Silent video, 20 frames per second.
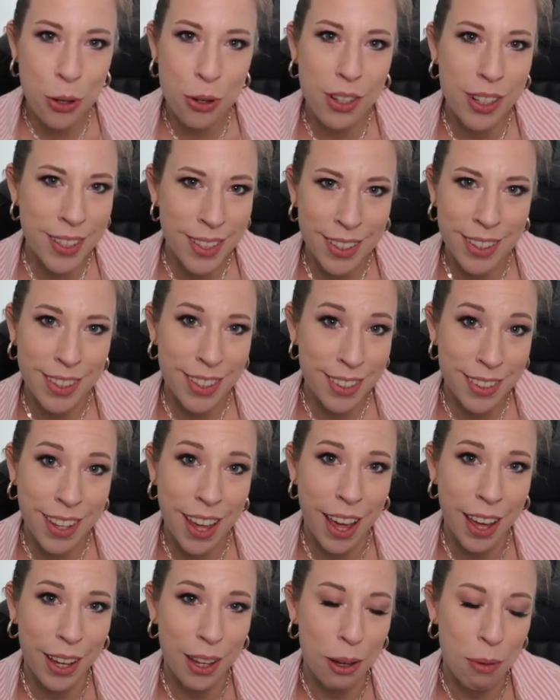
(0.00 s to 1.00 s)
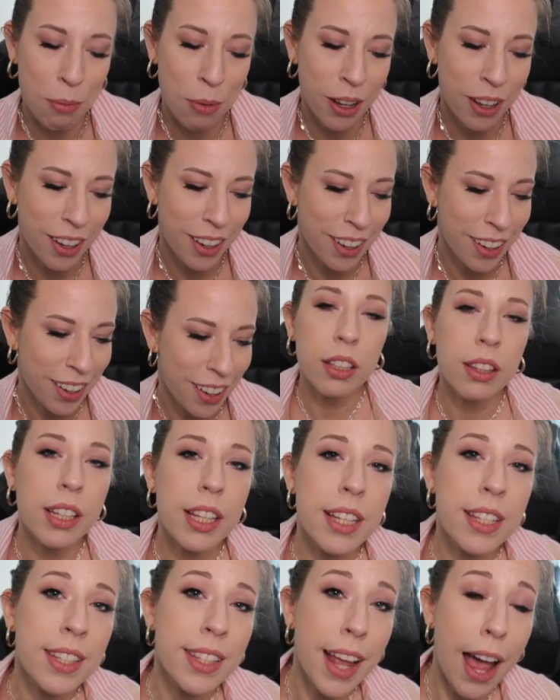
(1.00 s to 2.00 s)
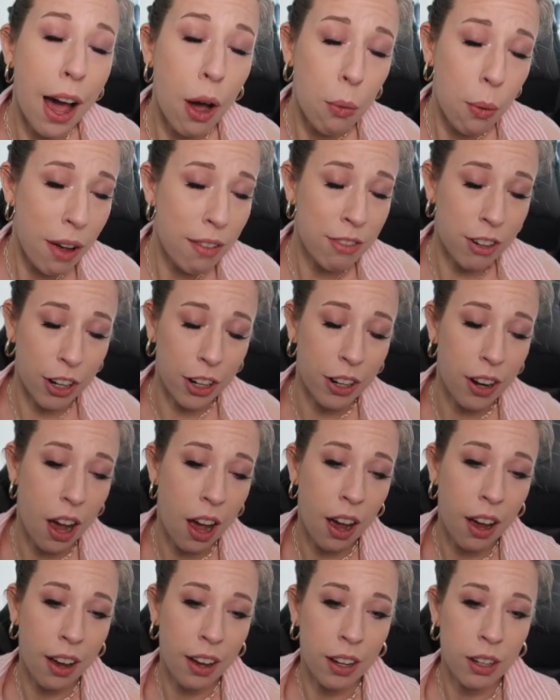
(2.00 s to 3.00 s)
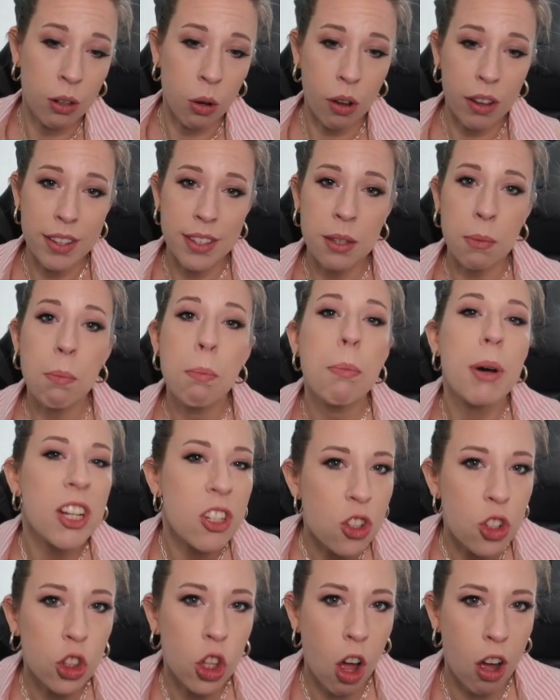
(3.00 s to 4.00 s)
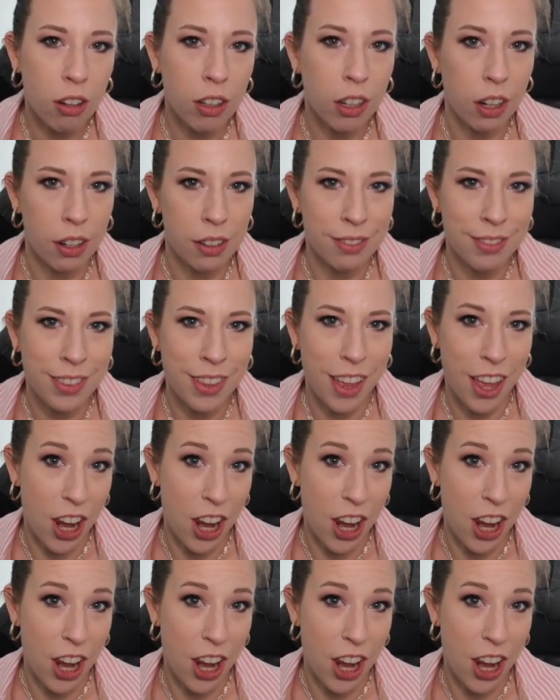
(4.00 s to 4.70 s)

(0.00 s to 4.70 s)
of food is in this game. The list, however, was much longer